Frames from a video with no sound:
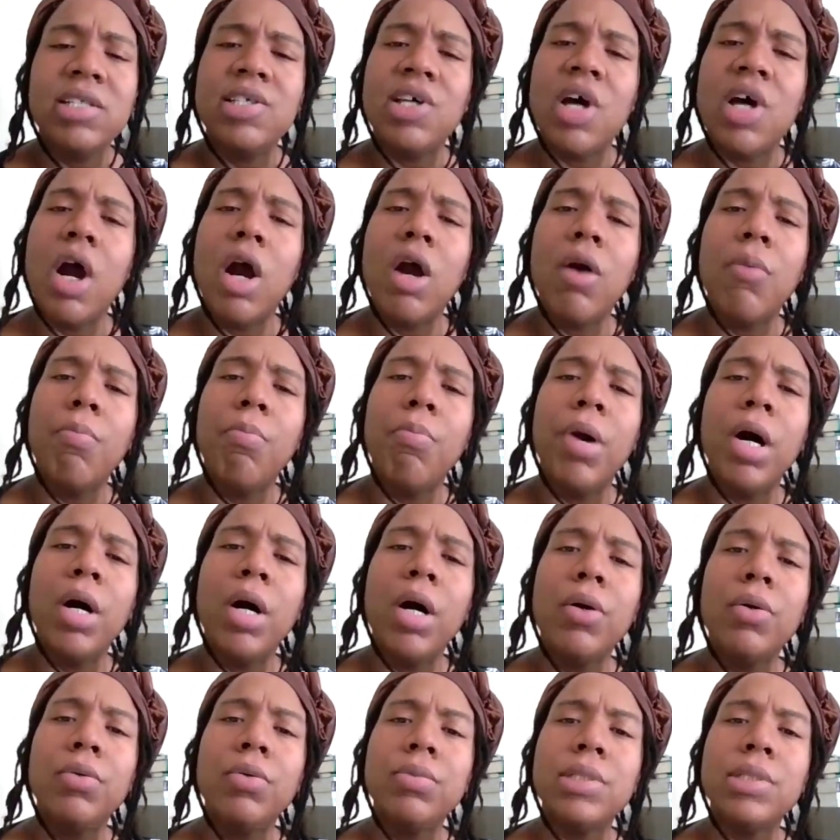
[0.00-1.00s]
into her
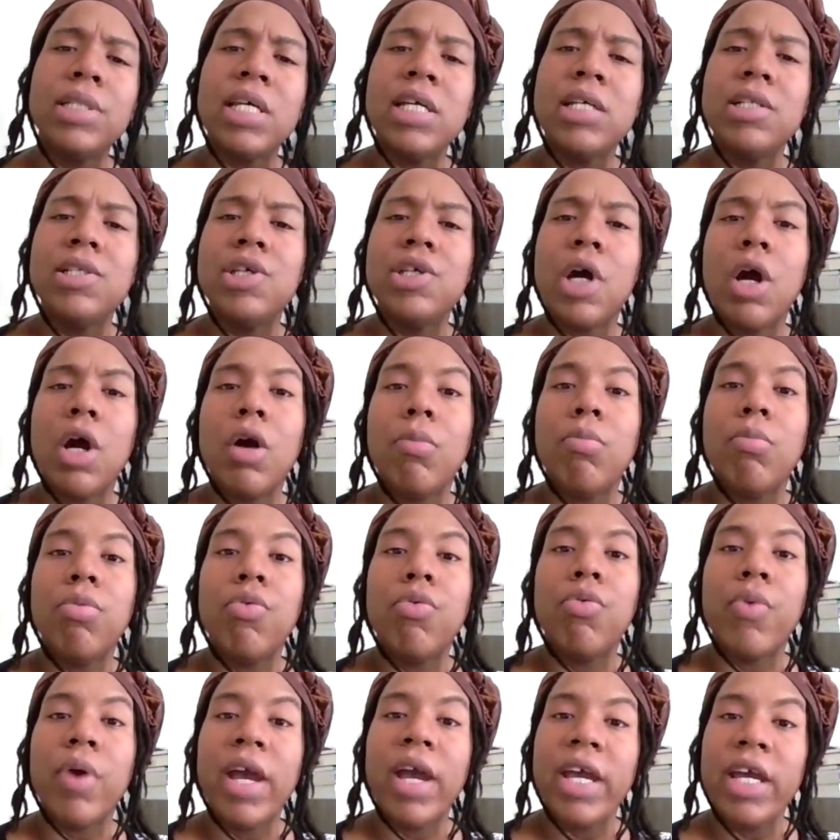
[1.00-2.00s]
bones, into
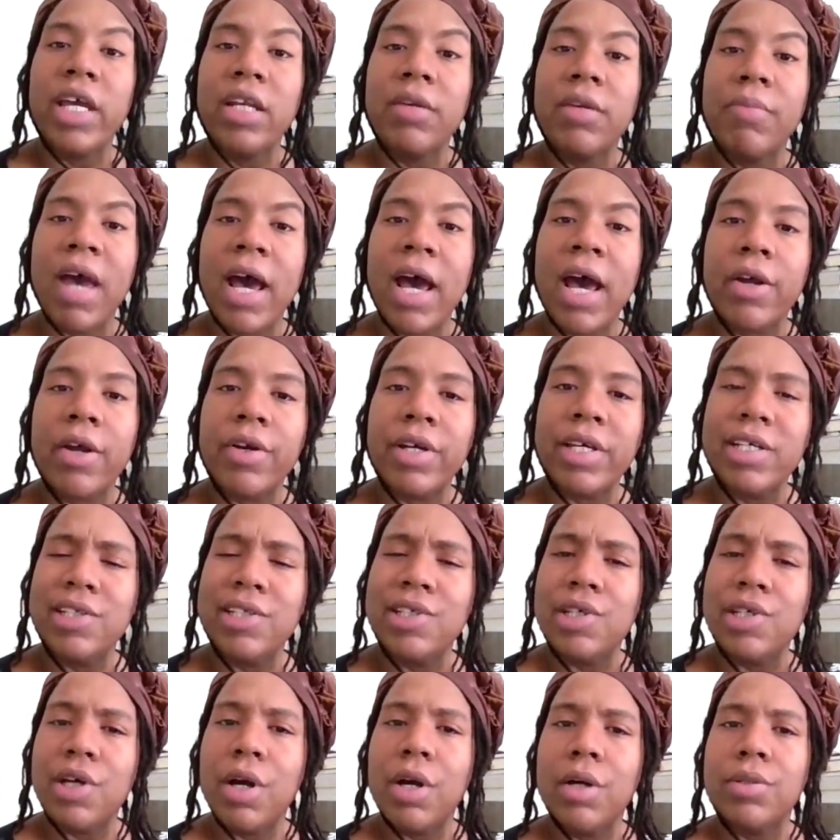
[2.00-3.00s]
her brain matter,
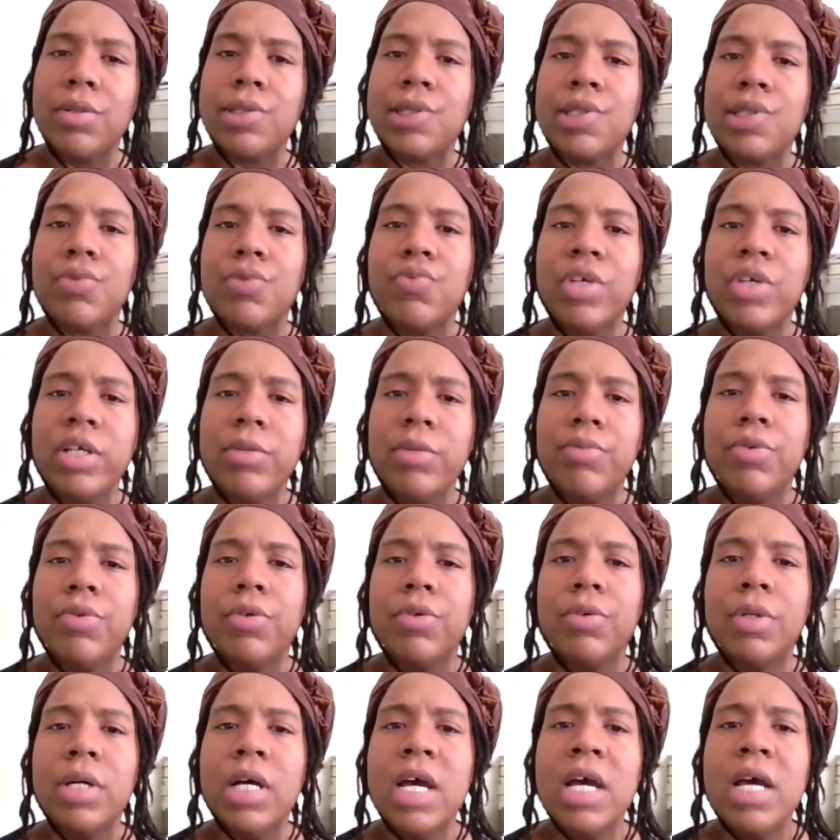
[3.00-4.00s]
into her
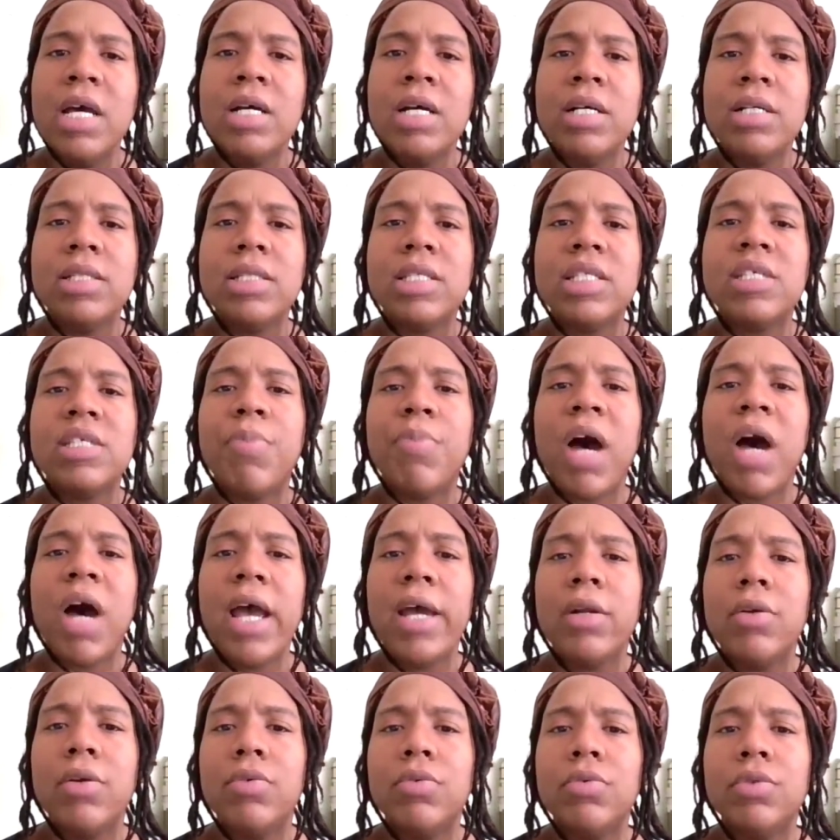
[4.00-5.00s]
cerebral
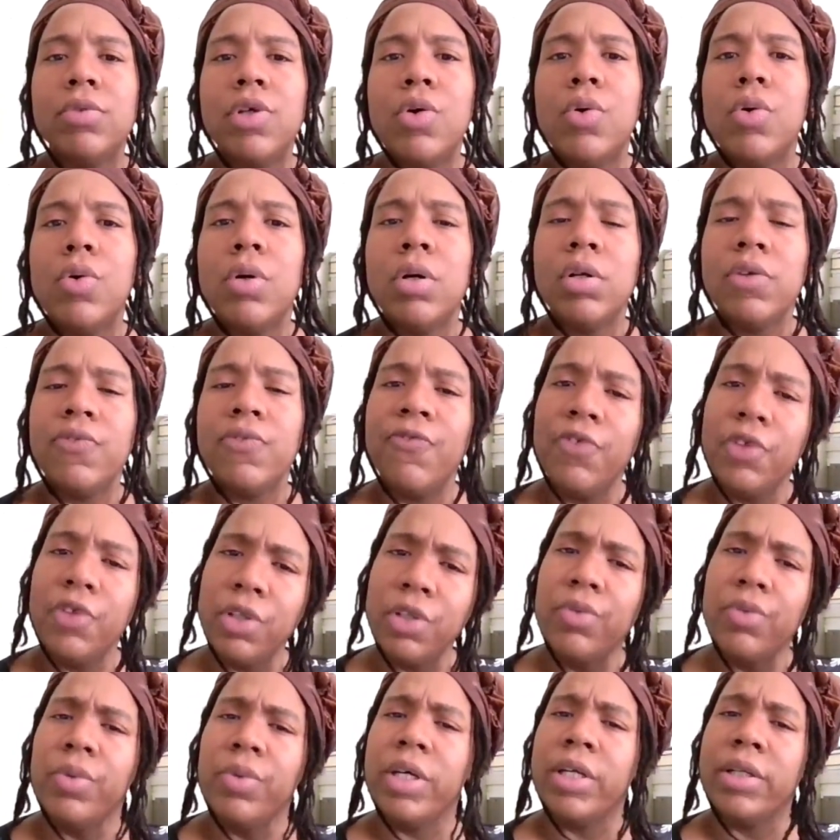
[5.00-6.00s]
spinal cord
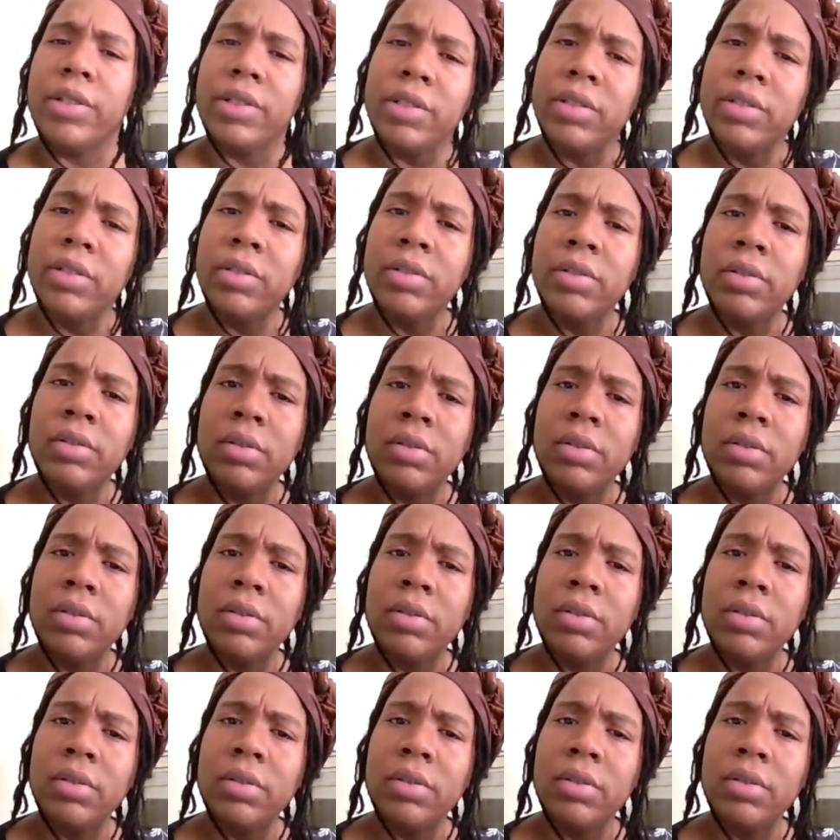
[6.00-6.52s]
fluid.